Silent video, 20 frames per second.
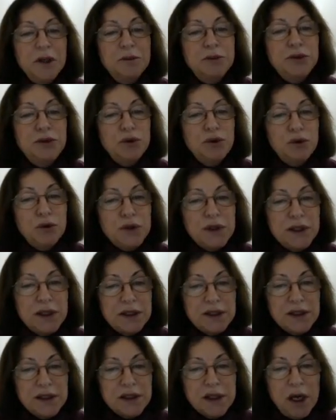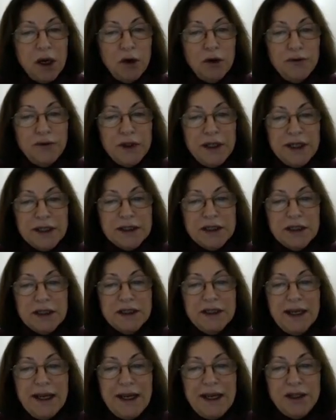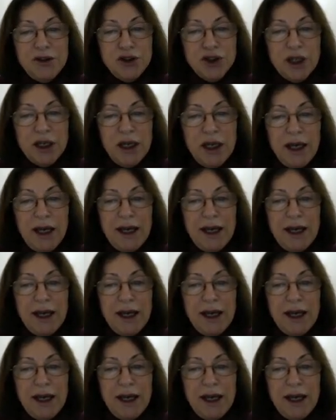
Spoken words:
processes of electric nature